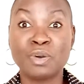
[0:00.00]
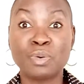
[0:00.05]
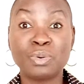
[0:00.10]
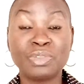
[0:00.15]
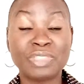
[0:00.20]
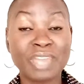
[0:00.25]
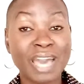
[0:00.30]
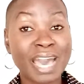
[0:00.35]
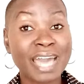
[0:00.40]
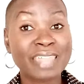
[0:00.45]

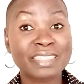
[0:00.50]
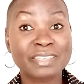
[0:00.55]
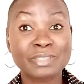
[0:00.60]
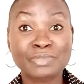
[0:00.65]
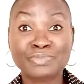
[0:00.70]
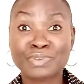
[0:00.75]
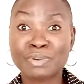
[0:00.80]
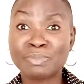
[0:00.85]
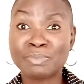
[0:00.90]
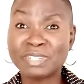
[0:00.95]
with
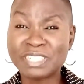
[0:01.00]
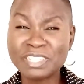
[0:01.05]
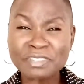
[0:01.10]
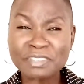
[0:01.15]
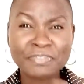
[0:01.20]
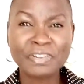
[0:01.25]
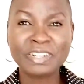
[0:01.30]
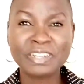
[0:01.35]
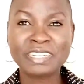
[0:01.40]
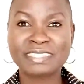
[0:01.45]
others from
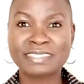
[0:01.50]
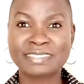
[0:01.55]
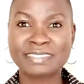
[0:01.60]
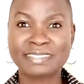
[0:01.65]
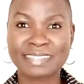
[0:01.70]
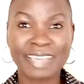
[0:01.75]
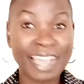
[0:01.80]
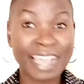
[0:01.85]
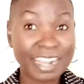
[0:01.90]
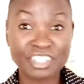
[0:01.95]
different
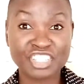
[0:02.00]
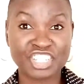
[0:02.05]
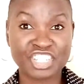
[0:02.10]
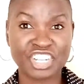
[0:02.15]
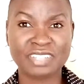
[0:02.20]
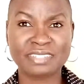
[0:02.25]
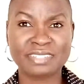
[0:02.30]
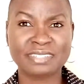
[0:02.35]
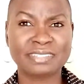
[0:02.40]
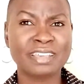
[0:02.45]

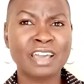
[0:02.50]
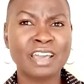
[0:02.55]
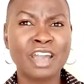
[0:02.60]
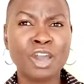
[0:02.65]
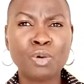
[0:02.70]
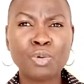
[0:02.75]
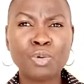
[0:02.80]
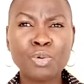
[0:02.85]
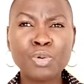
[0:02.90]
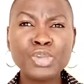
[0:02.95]
cultures
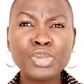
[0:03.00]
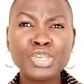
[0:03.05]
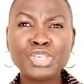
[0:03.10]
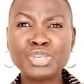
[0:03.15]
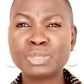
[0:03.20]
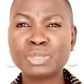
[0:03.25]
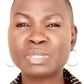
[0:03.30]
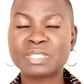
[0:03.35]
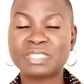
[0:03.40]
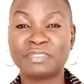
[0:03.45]
who
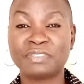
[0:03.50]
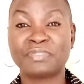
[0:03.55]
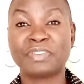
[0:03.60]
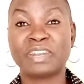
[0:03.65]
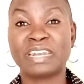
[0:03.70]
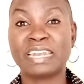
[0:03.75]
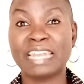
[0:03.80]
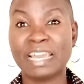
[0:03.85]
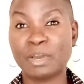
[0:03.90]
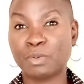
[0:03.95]
use
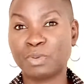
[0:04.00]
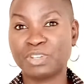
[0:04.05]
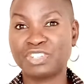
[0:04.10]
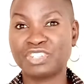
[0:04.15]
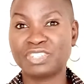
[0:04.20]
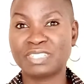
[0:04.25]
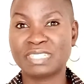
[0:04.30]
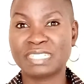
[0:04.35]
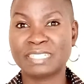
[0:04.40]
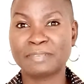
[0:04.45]
different
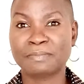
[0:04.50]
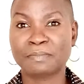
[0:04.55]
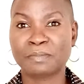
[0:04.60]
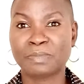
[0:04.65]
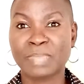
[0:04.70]
languages.